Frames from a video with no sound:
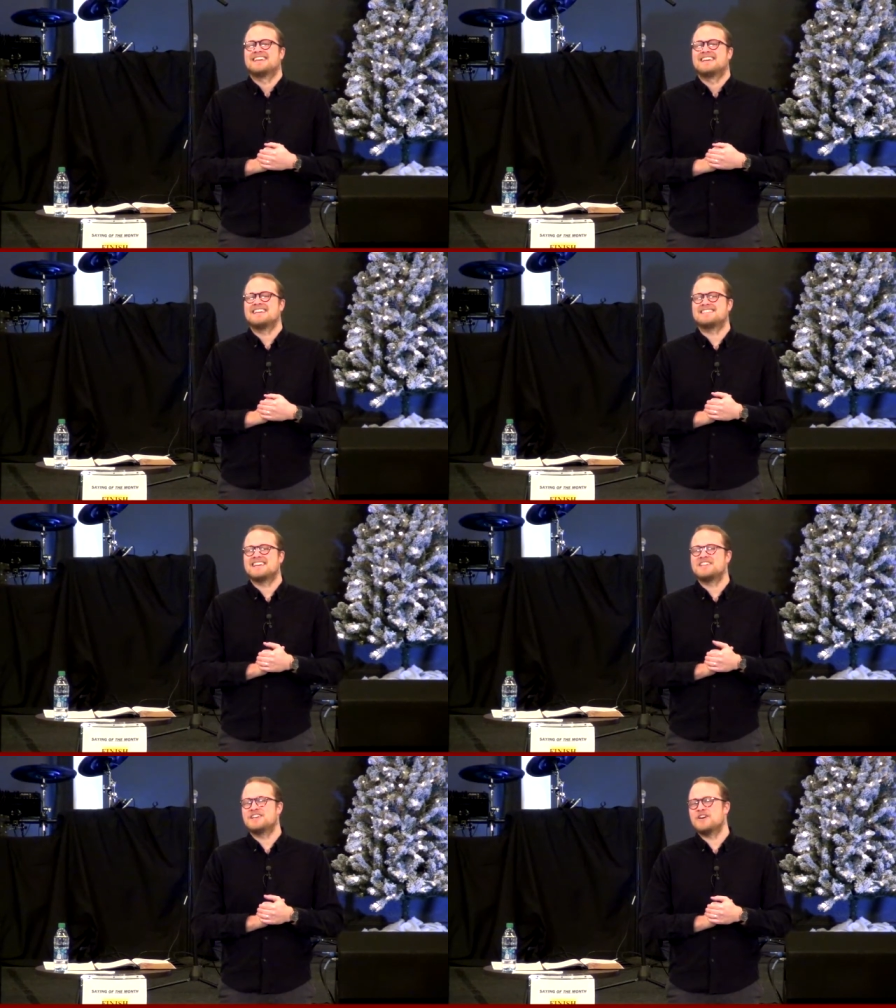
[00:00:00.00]
He
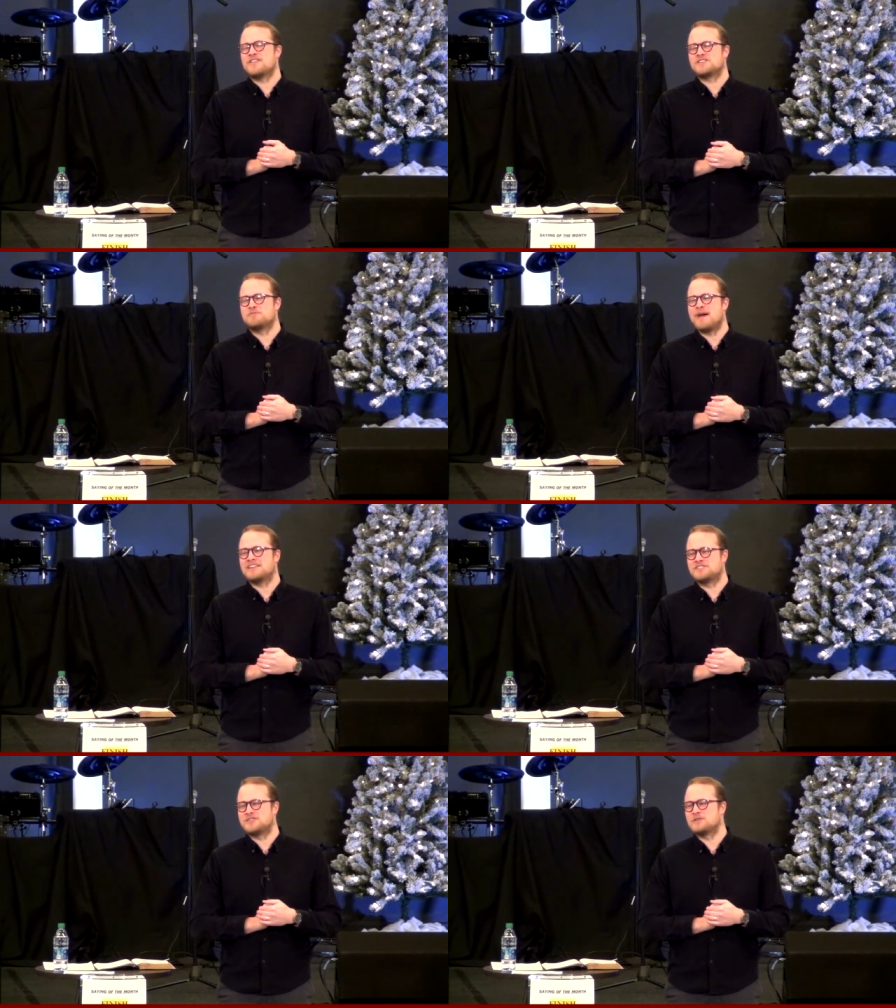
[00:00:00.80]
said, You know, that's
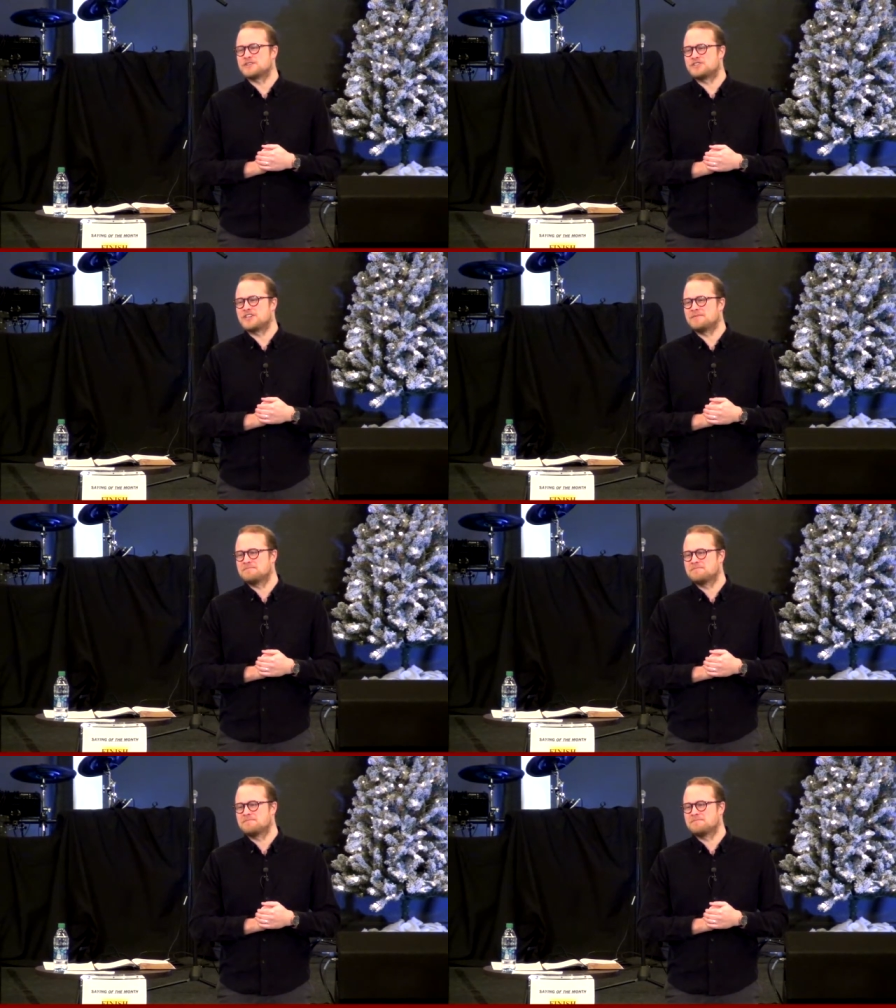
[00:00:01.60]
bad stewardship.